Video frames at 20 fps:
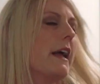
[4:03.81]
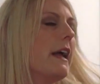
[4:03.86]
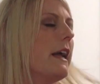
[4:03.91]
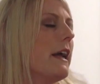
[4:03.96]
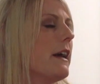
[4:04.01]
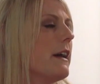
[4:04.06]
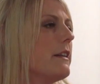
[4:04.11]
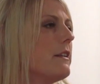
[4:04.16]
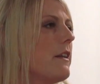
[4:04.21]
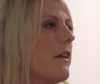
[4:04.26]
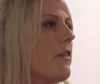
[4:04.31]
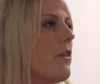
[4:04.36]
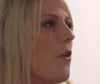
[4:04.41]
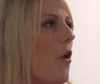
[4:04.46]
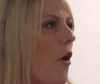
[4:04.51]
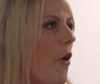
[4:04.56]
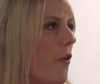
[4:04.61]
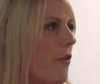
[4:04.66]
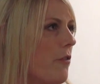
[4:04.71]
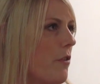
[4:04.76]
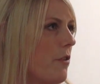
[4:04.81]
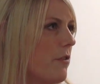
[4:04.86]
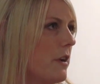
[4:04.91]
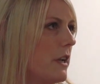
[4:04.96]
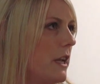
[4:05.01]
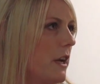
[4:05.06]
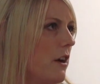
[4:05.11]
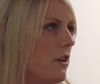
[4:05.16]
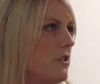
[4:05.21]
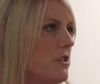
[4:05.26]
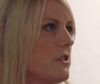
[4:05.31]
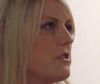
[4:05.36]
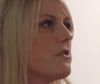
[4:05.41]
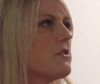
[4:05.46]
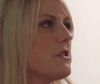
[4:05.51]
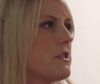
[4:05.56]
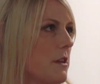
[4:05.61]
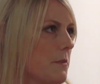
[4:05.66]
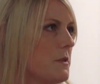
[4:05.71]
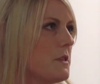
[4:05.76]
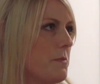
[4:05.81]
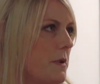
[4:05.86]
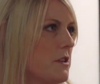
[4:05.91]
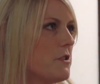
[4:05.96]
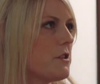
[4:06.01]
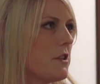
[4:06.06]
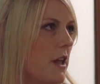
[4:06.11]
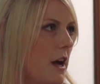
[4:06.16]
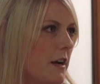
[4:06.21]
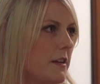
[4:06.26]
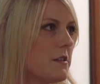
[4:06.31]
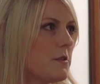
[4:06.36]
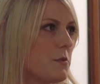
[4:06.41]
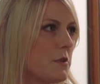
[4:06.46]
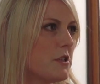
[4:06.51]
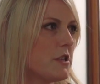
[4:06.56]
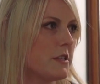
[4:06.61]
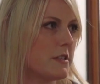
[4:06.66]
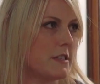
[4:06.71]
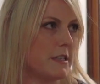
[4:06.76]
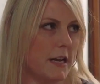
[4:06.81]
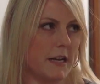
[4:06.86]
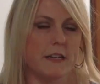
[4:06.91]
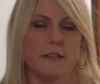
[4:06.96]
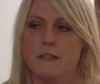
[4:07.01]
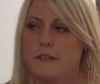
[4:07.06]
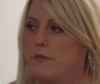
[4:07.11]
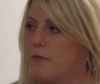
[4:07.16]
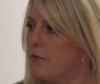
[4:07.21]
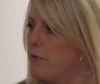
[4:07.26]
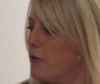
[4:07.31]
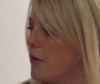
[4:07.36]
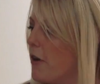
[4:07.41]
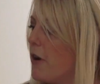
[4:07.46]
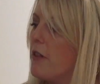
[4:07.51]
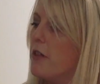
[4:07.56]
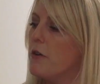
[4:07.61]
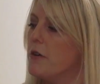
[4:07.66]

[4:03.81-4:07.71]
And all of our radiologists are subspecialized, which is nice for our